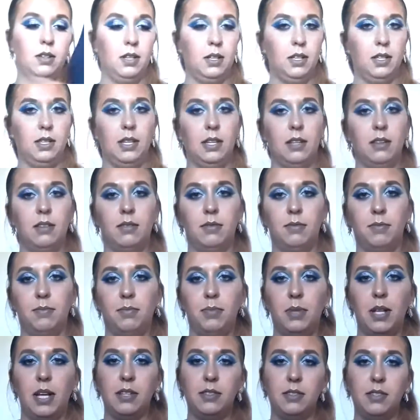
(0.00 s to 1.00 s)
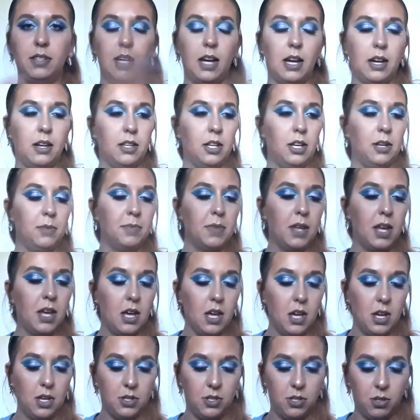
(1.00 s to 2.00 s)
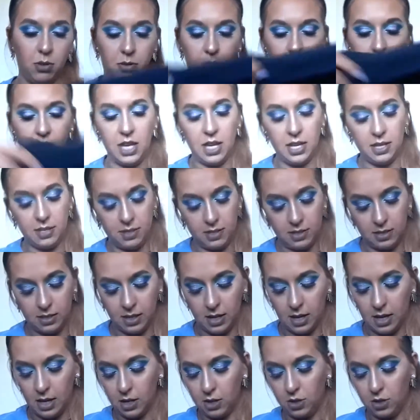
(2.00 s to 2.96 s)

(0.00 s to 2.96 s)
get the plastic out of there. So this